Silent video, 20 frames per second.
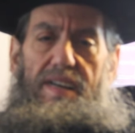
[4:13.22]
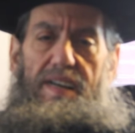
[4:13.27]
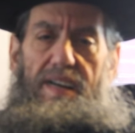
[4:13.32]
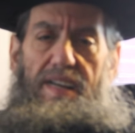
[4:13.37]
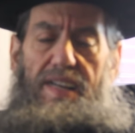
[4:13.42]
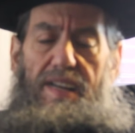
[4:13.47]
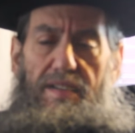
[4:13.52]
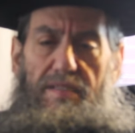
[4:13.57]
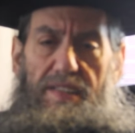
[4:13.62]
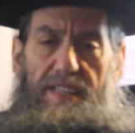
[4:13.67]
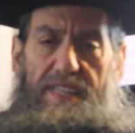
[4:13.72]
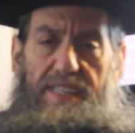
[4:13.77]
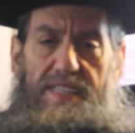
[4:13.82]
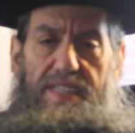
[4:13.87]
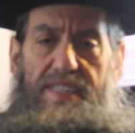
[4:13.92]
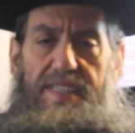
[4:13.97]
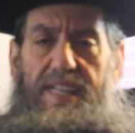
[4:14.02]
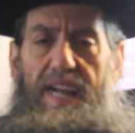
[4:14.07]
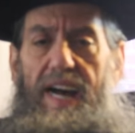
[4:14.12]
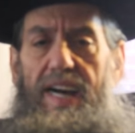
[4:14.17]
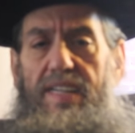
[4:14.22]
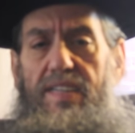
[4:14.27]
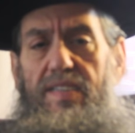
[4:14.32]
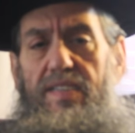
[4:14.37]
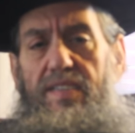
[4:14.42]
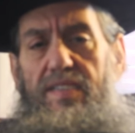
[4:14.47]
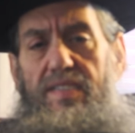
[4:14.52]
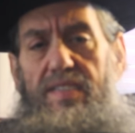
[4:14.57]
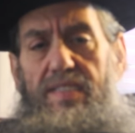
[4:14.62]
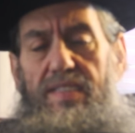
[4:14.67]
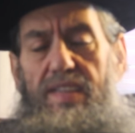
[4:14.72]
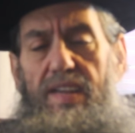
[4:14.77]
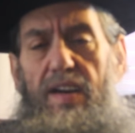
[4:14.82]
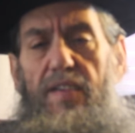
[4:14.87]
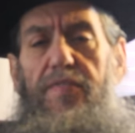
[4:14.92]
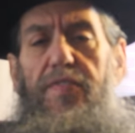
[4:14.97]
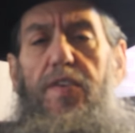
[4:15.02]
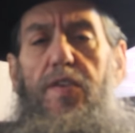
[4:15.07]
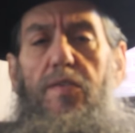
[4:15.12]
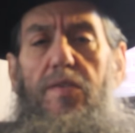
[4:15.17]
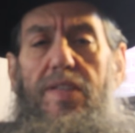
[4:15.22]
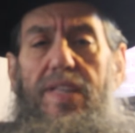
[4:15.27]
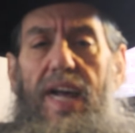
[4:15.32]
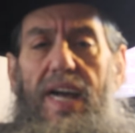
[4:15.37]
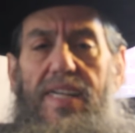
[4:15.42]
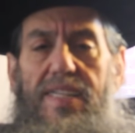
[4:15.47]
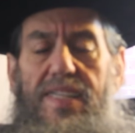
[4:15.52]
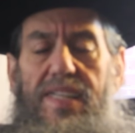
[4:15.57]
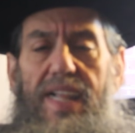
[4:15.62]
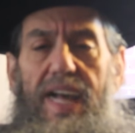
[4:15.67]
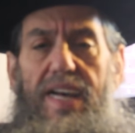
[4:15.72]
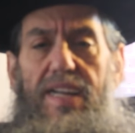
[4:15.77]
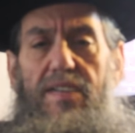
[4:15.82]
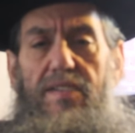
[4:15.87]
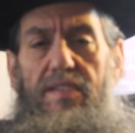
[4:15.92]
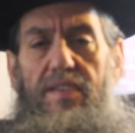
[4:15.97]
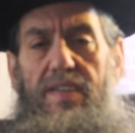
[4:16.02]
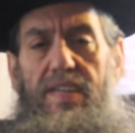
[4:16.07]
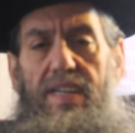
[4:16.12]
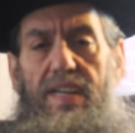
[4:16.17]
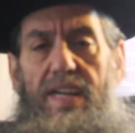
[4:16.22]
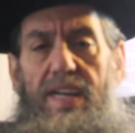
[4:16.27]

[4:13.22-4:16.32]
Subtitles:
An irreligious doctor. A few days later,